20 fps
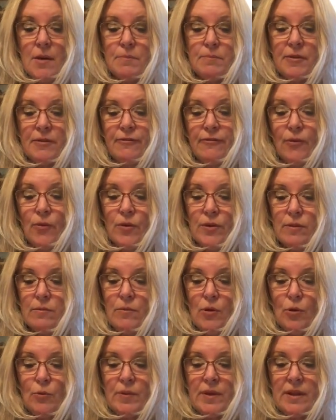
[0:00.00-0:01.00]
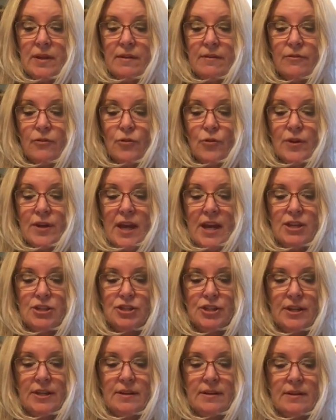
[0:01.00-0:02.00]
Before the moment of
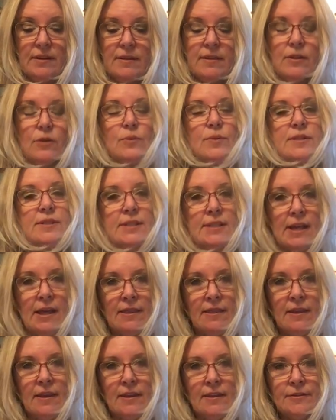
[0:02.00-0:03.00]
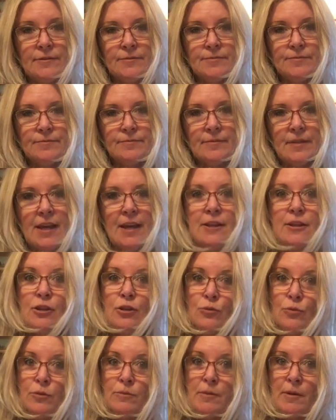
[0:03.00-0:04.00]
creation, there was nothing. And
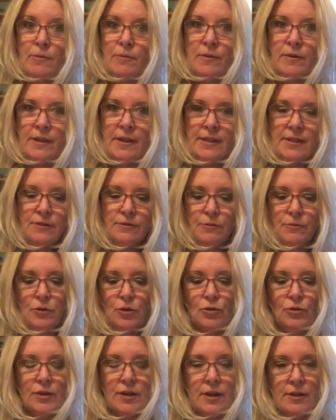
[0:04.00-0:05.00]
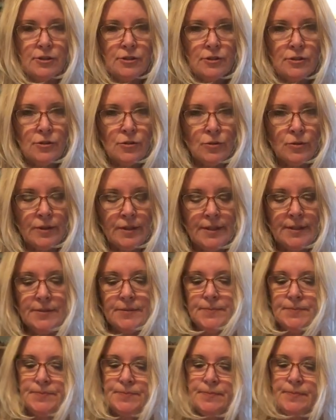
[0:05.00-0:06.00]
you remember this from the creation story.
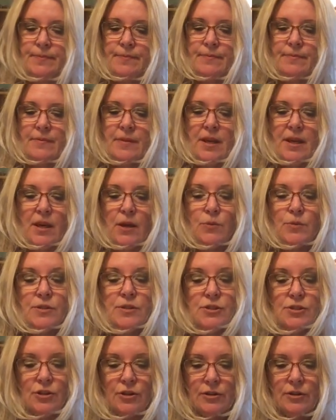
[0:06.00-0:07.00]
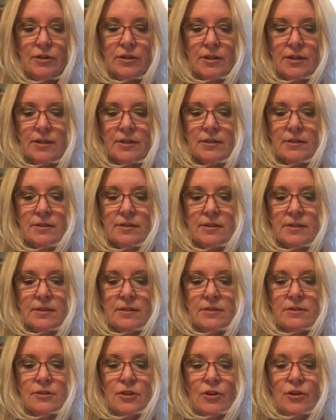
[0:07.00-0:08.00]
It was dark,
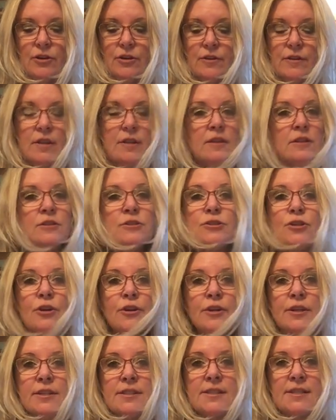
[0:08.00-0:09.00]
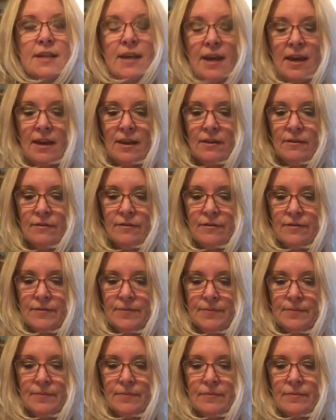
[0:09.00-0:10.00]
darker than the darkest cave.
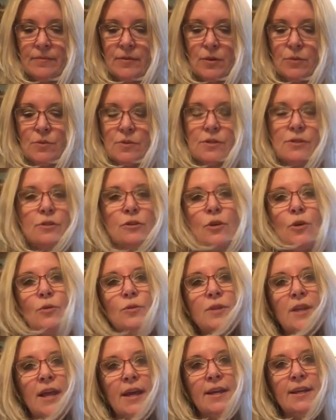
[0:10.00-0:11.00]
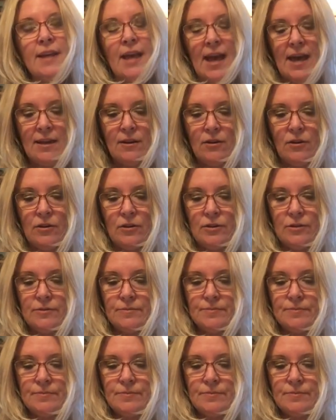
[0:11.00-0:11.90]
There was no light at all.